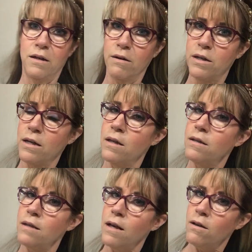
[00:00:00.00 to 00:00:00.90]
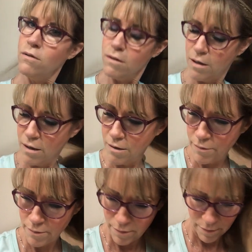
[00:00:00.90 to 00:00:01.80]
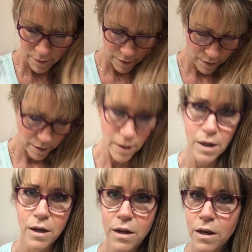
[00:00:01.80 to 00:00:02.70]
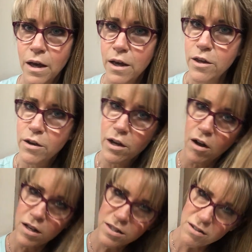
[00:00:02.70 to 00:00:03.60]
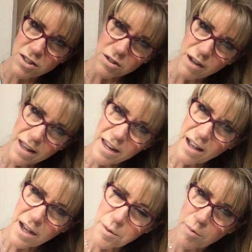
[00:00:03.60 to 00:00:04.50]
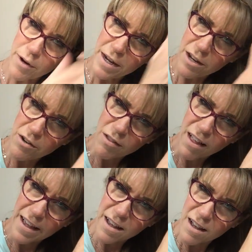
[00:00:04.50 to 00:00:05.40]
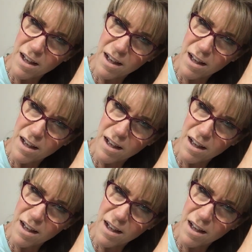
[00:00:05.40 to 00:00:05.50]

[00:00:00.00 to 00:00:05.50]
I'm going to take this out. You can also do any kind of braiding you like.